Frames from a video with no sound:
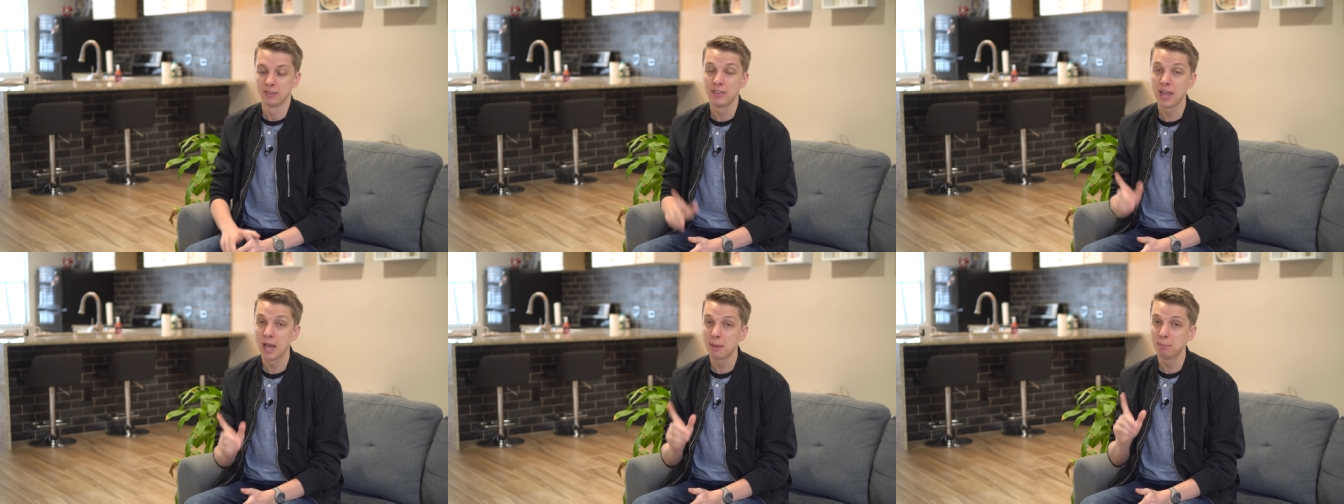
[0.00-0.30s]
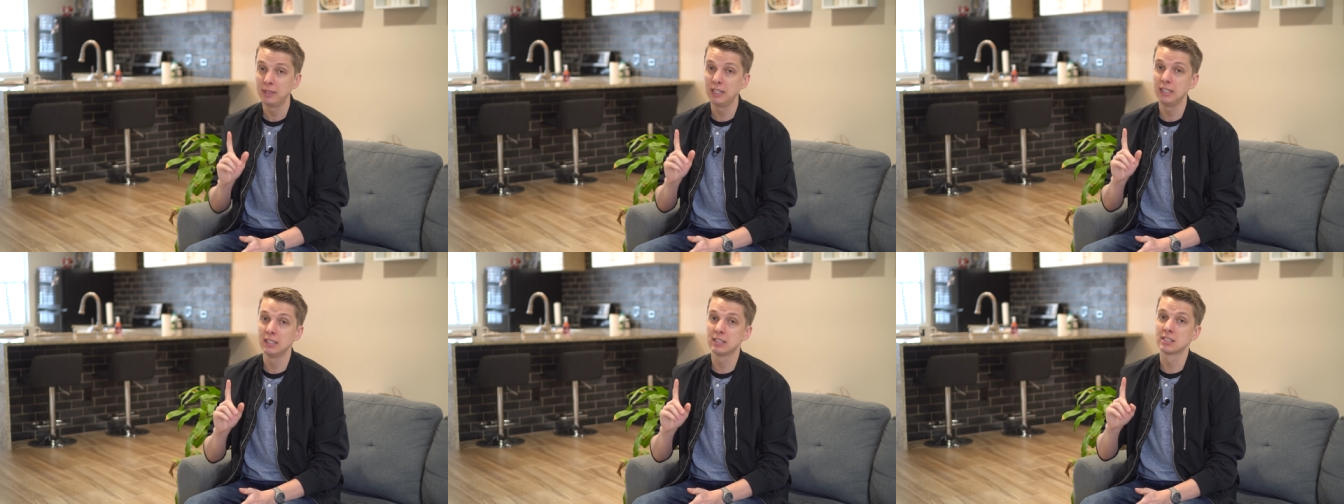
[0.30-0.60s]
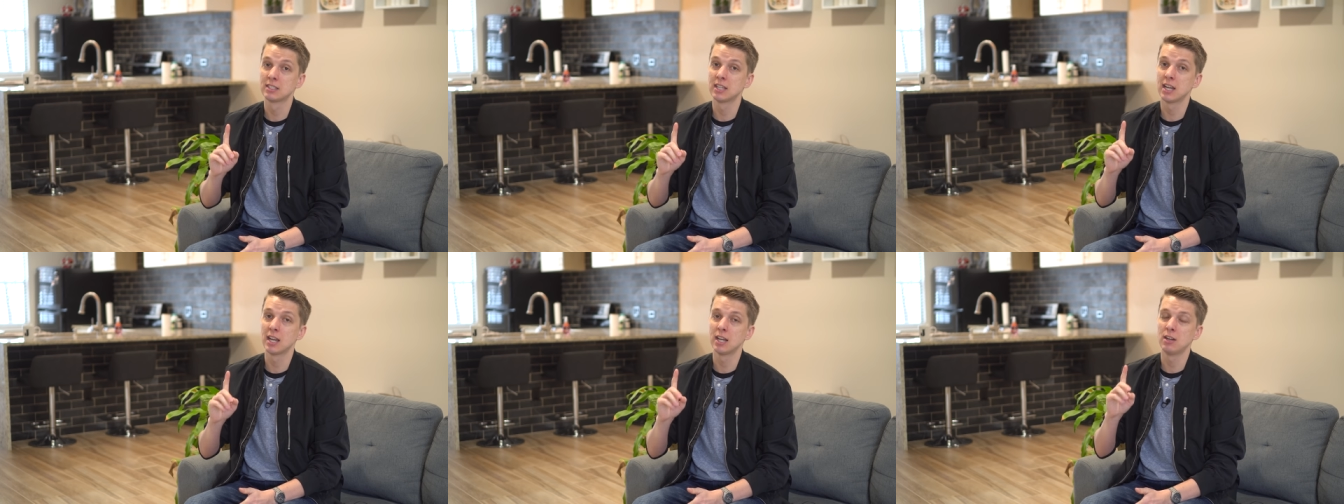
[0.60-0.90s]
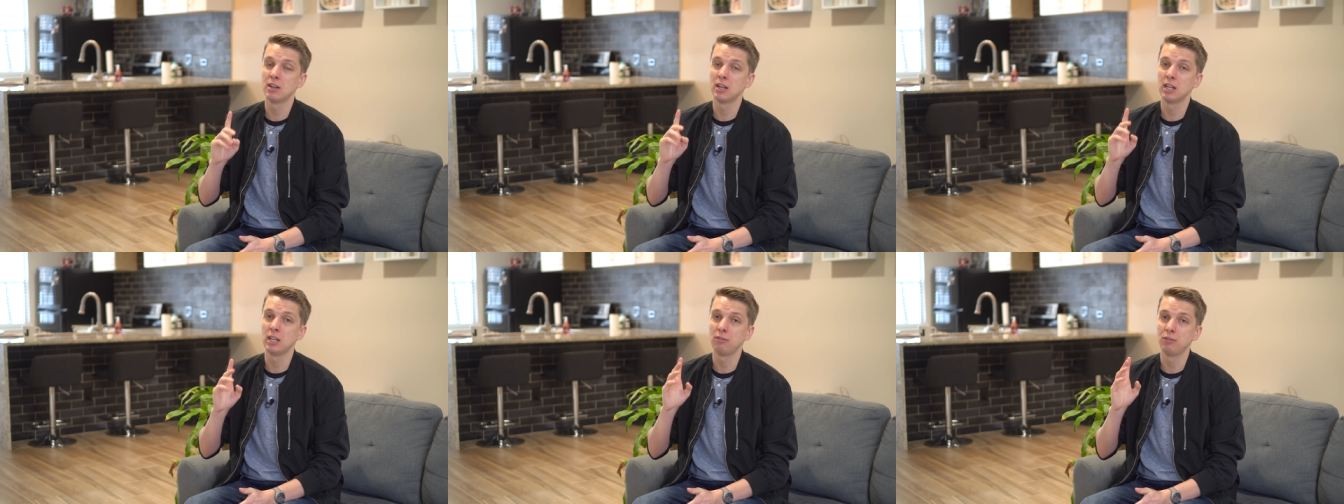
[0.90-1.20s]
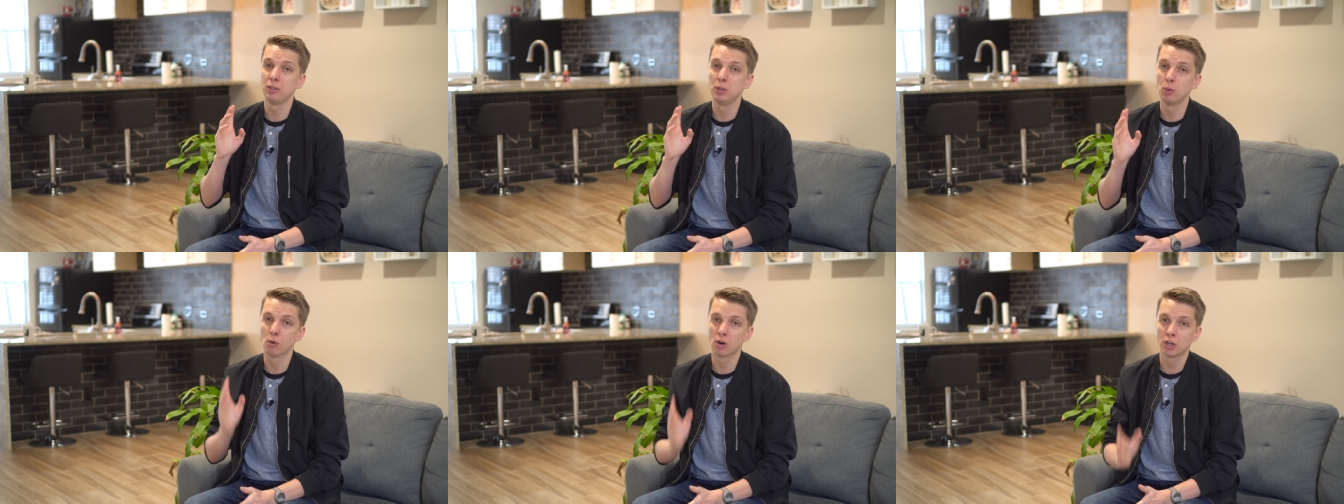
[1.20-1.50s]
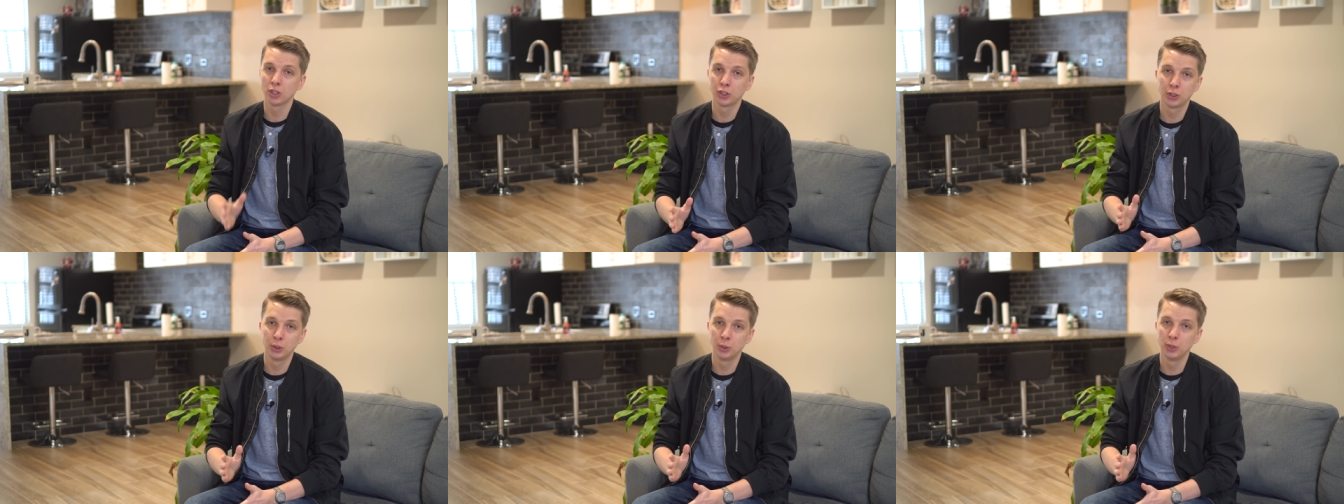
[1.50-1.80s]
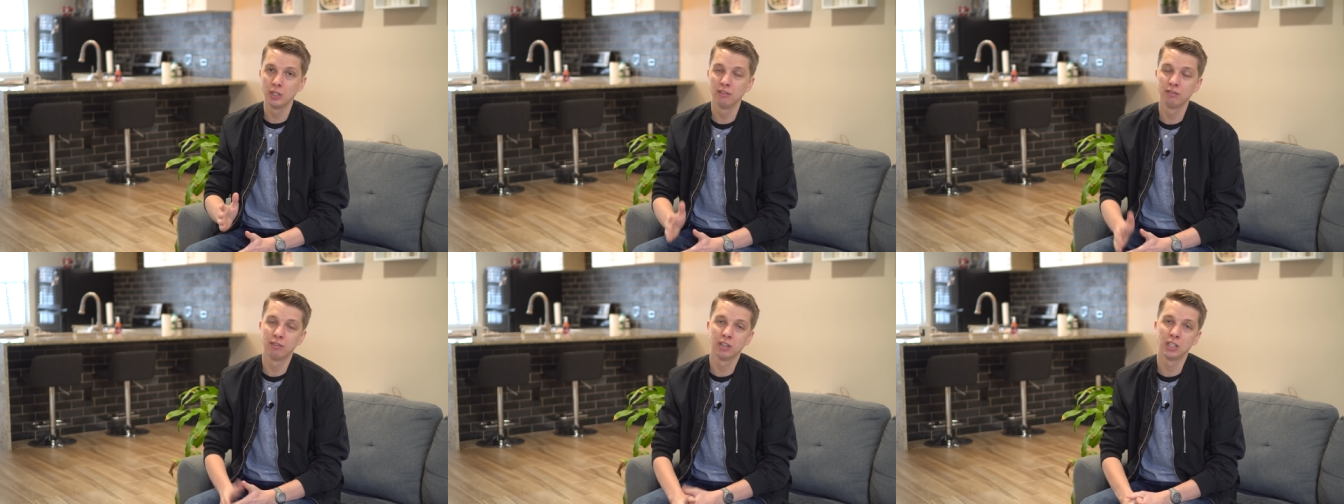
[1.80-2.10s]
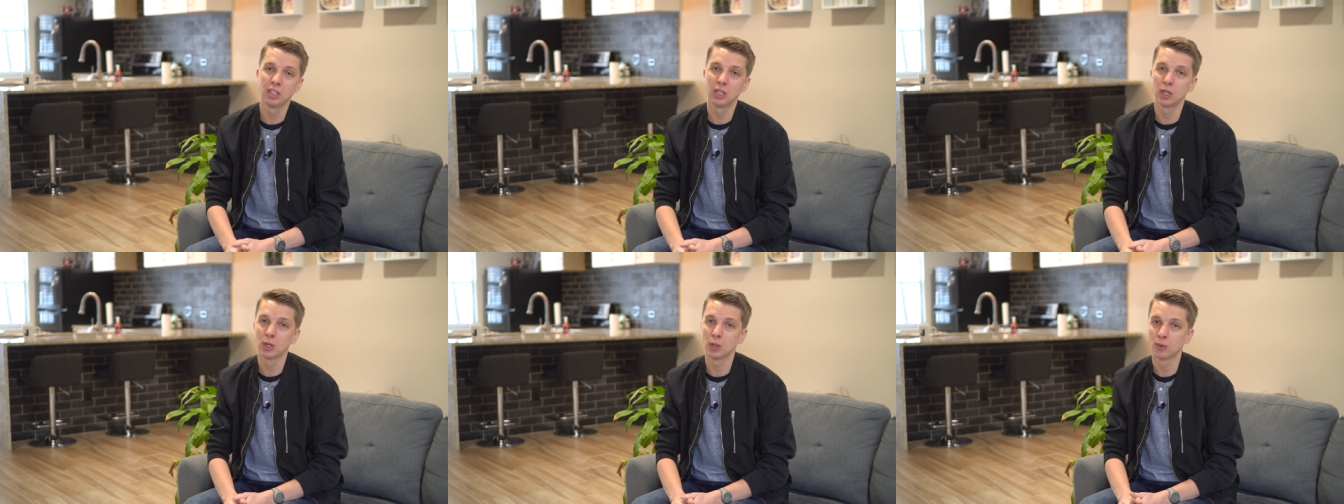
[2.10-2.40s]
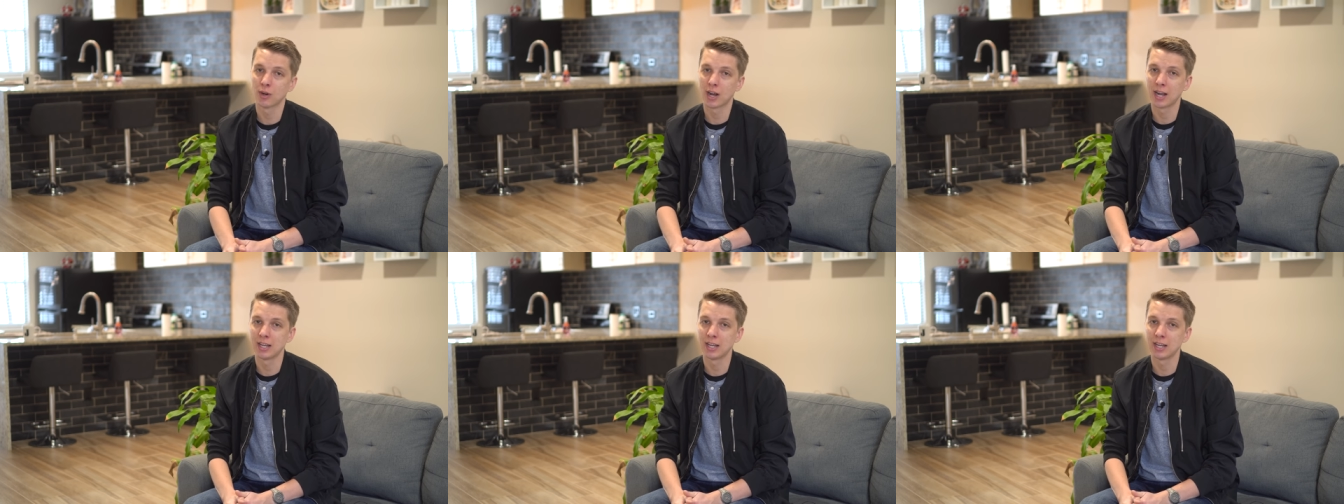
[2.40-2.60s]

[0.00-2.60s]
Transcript: That being said, if you are shooting video,